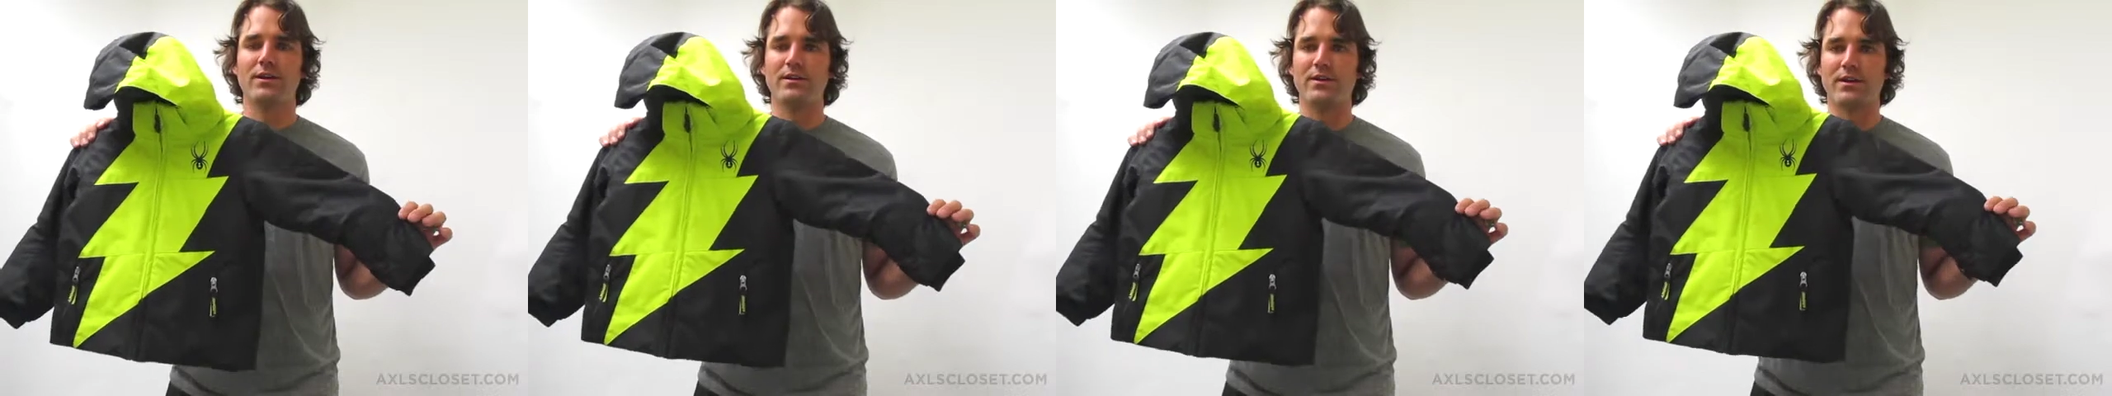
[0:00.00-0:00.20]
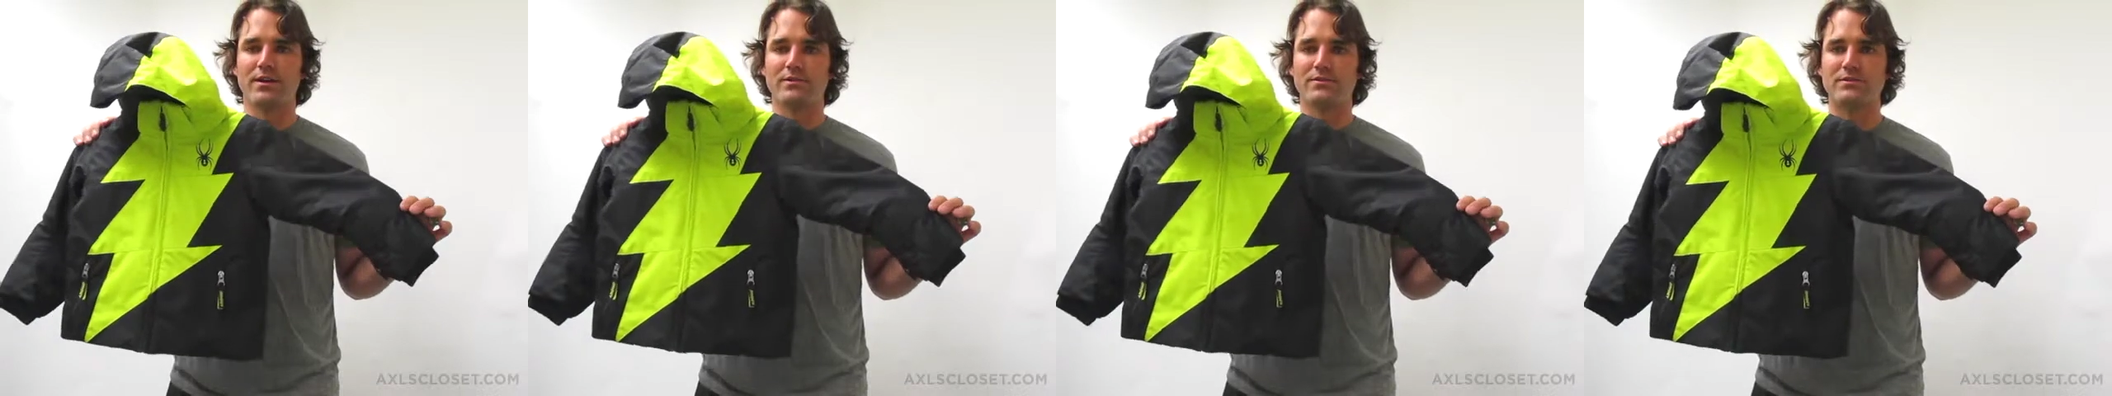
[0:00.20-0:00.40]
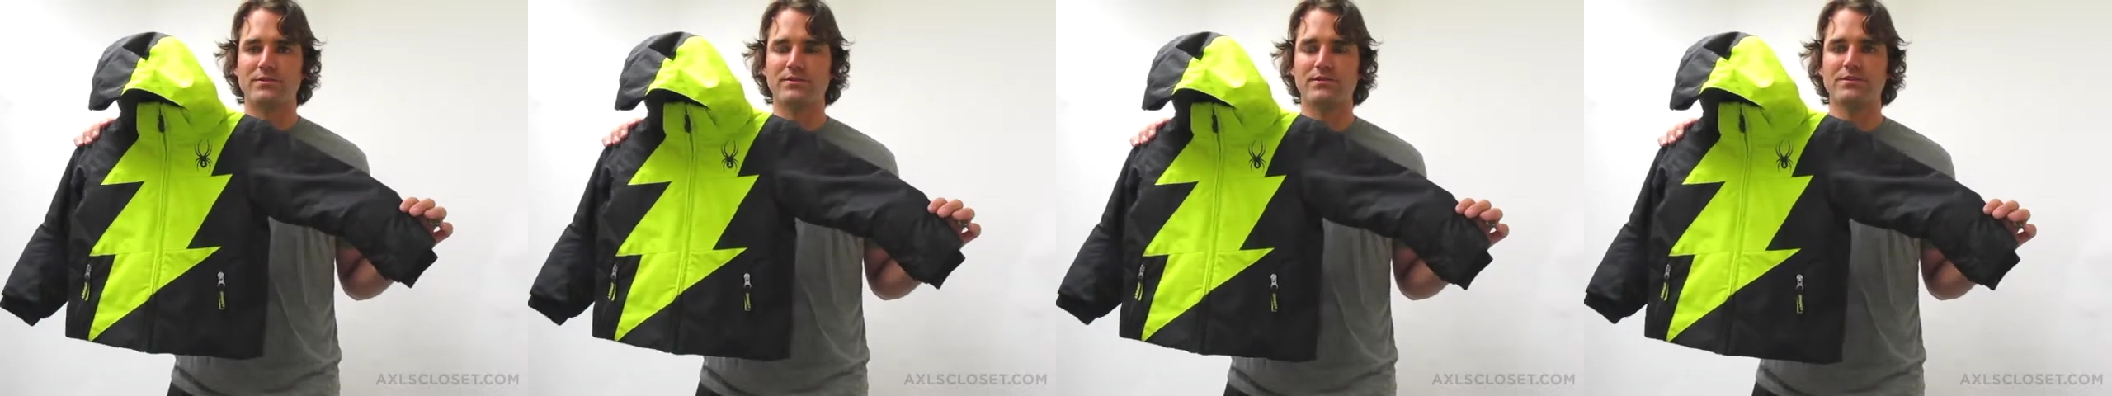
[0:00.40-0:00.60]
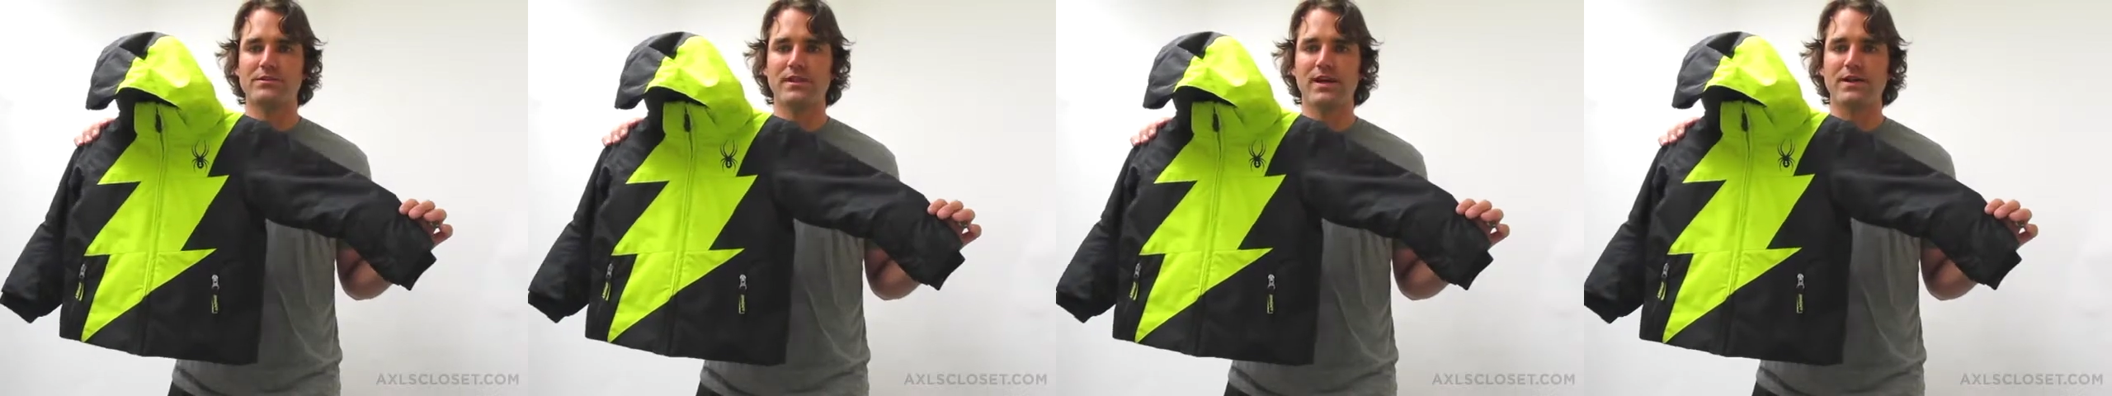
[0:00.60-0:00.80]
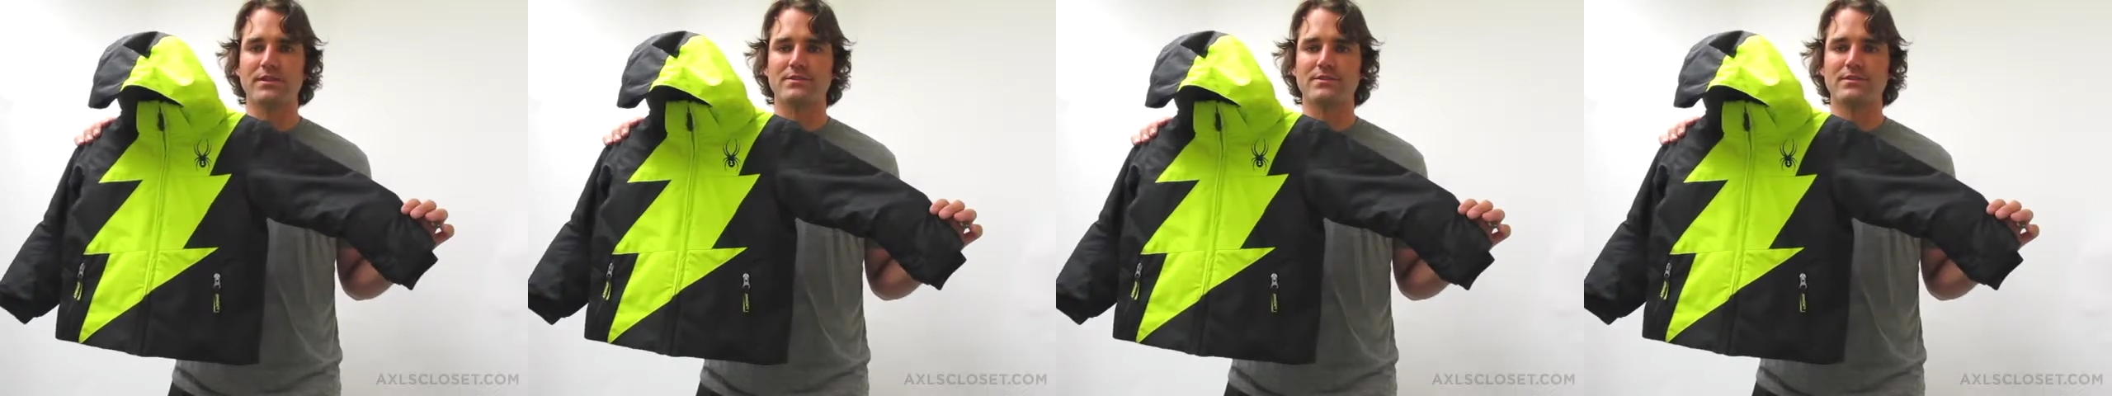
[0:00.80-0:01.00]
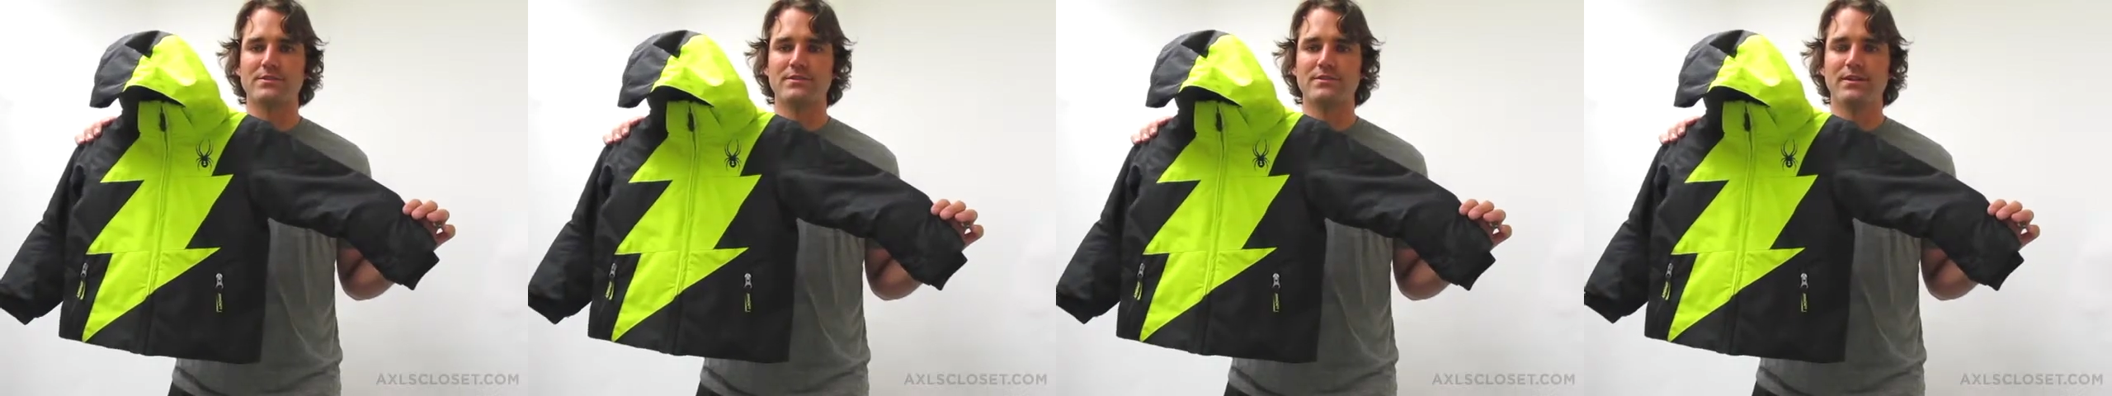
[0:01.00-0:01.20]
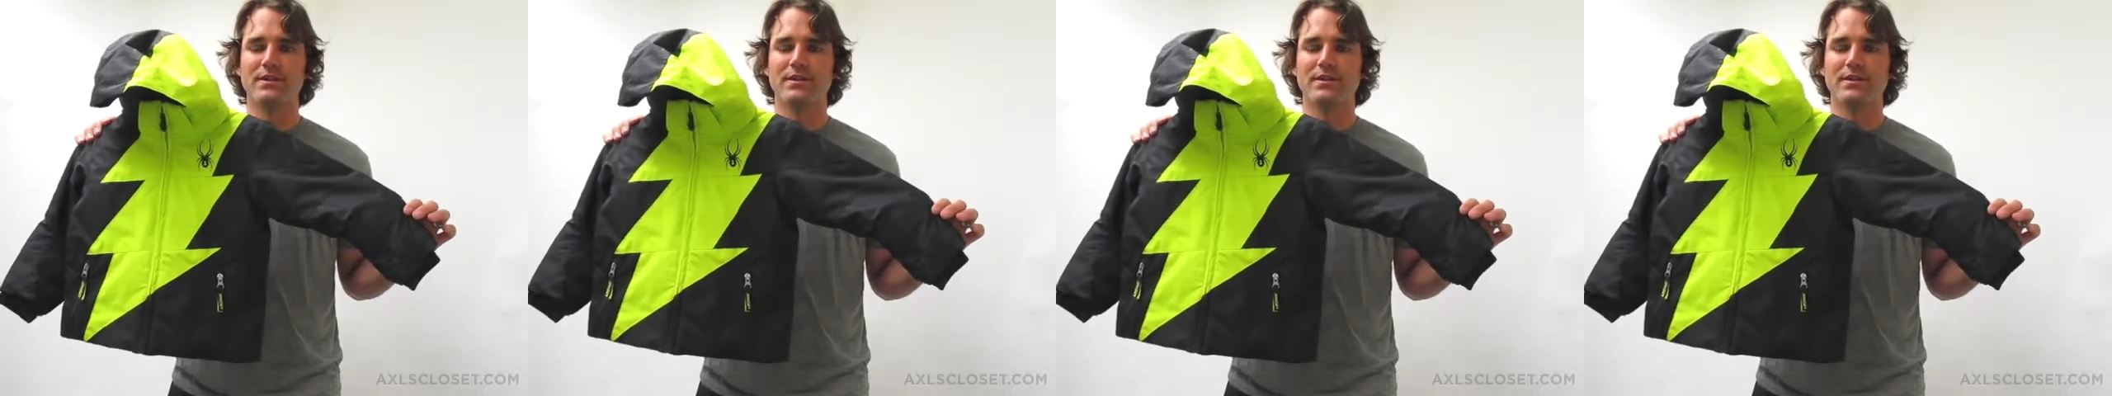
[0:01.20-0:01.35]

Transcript: The answer is yes,